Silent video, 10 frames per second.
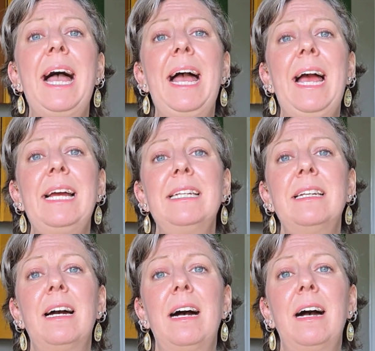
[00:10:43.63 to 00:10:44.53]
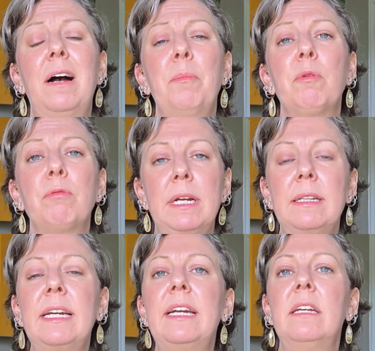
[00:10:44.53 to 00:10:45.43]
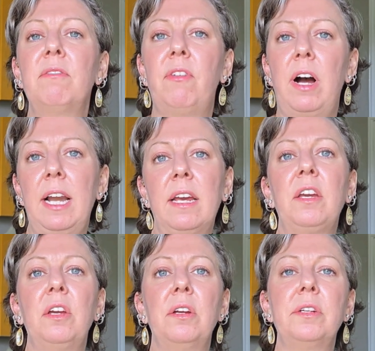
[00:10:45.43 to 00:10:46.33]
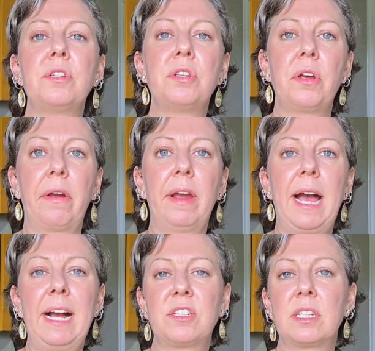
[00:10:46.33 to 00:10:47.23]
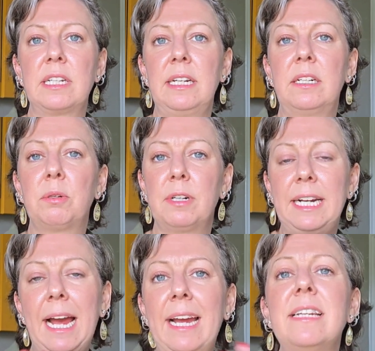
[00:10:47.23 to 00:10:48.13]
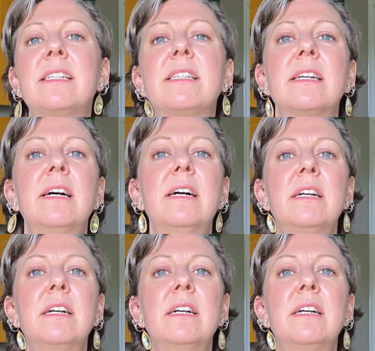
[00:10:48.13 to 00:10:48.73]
and really inviting you to actually create